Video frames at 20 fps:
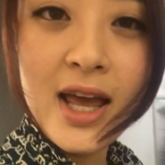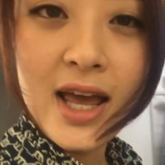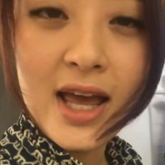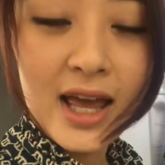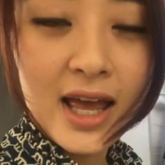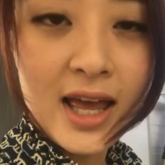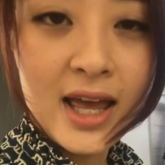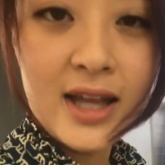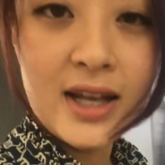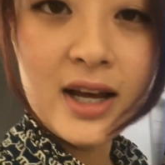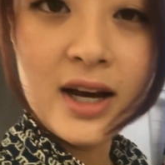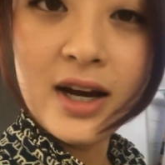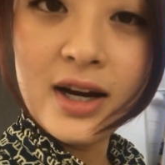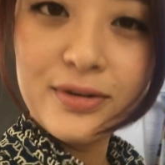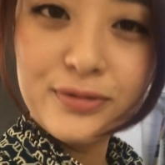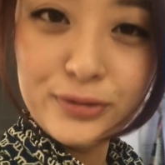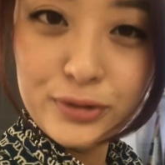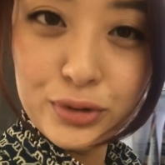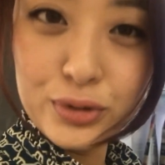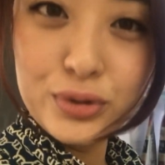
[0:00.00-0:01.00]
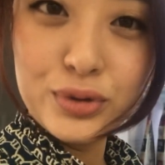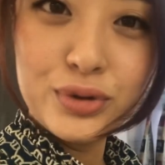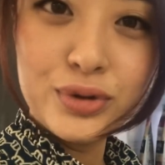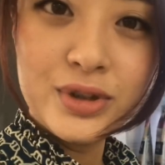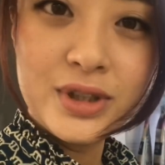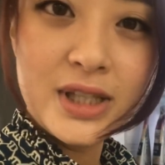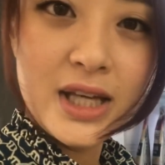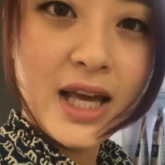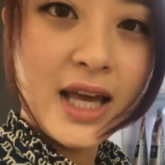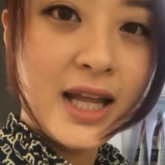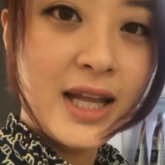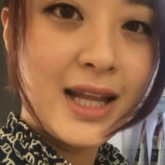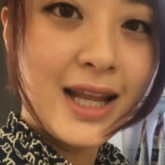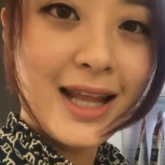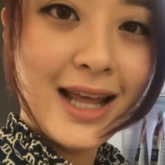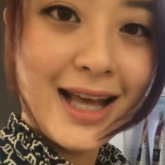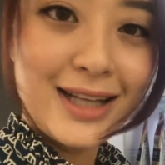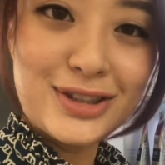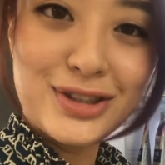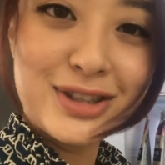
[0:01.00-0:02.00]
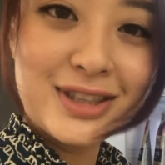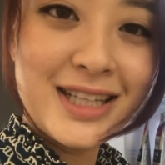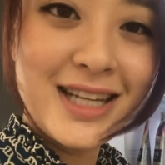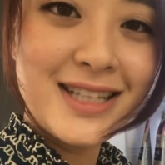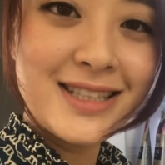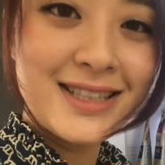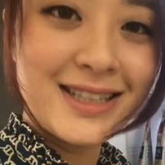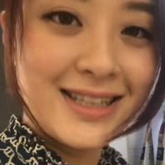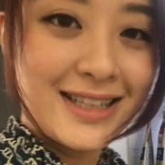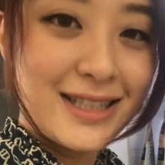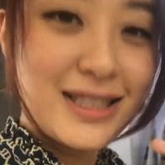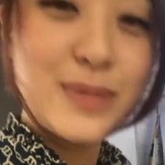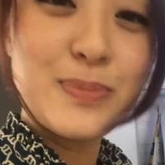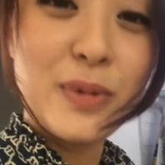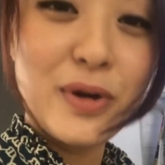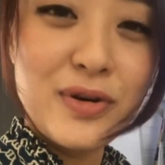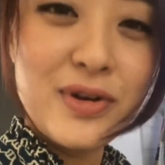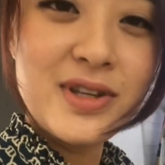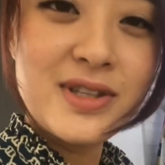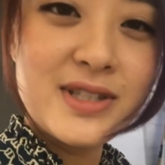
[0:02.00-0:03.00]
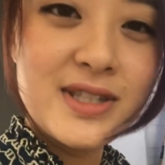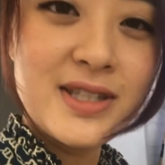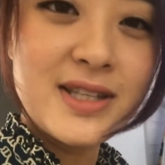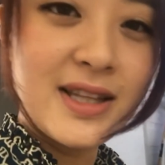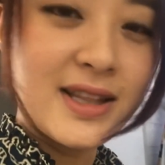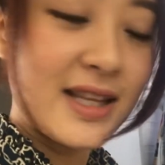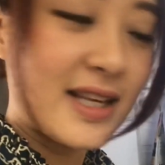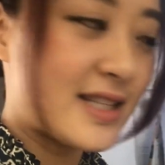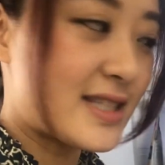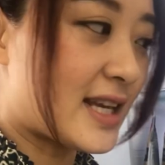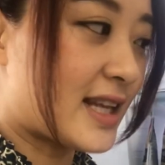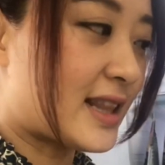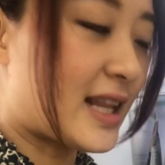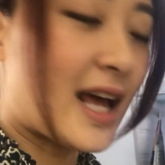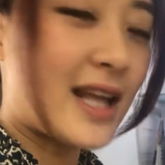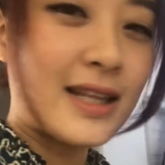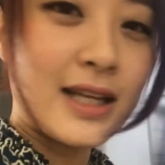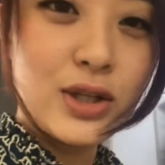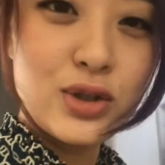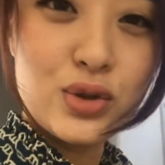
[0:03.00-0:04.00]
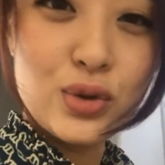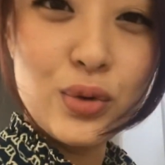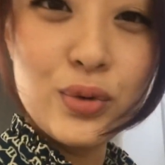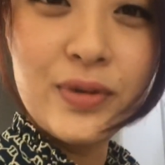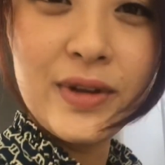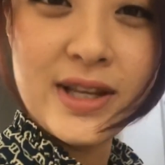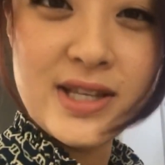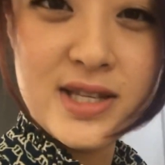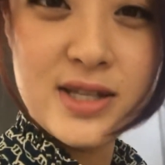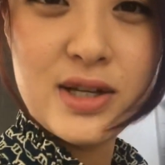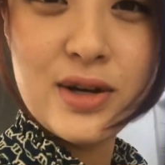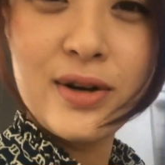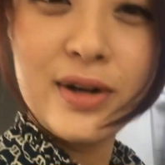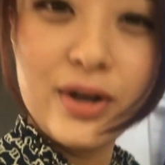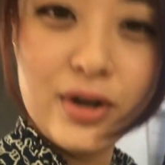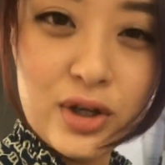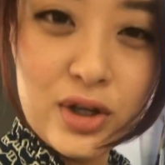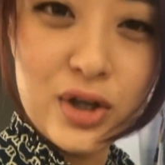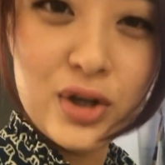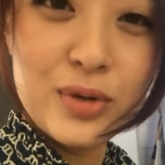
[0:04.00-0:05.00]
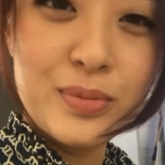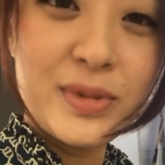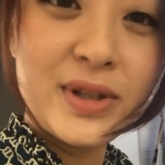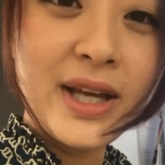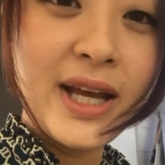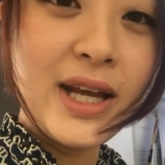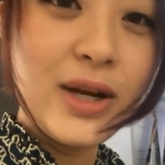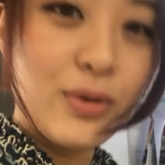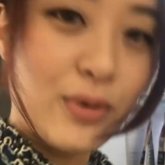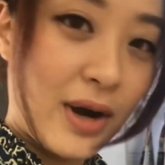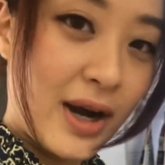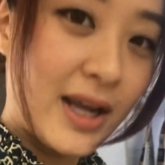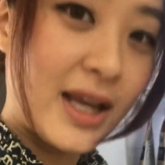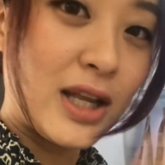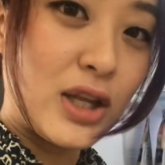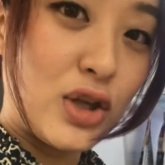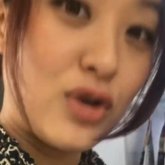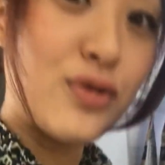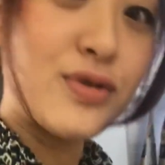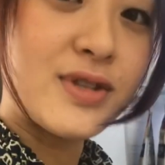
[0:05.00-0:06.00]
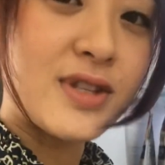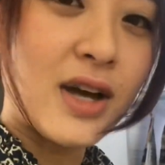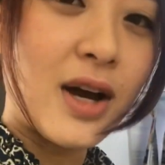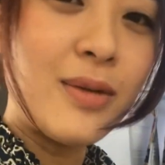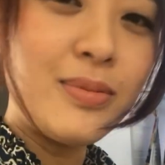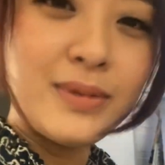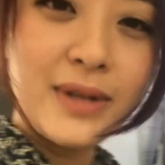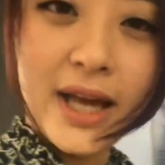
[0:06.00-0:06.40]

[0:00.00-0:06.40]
and food and exercise and experiences and things like that that don't necessarily accumulate or I can use up,